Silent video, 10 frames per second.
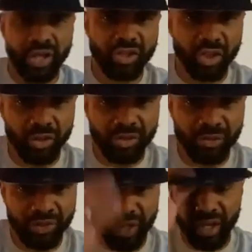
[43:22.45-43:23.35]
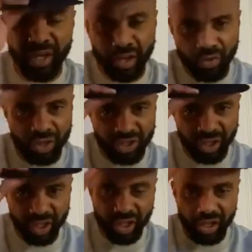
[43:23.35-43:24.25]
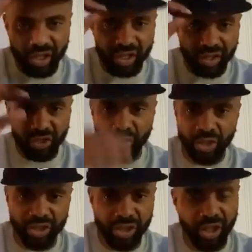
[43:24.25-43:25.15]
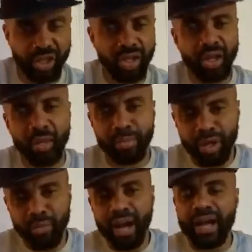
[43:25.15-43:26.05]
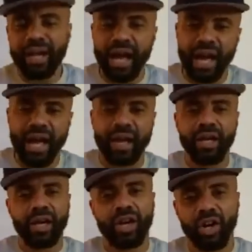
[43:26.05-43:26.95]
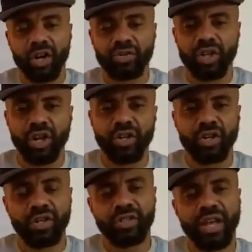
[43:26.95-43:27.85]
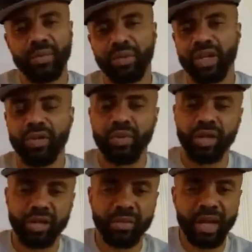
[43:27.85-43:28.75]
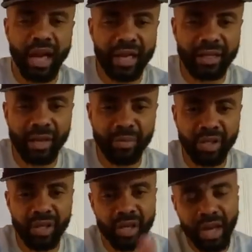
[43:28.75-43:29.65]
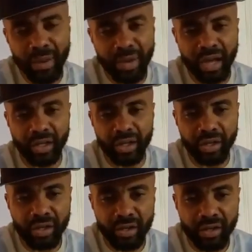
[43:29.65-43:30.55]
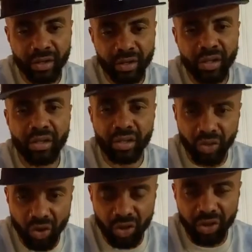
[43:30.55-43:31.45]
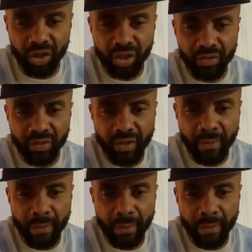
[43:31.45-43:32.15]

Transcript: Exclusive fitted. Once again, Detroit shit. Built by God. Carl Turner. Tap in with him. Holla at me. I'm out of here. It's all love.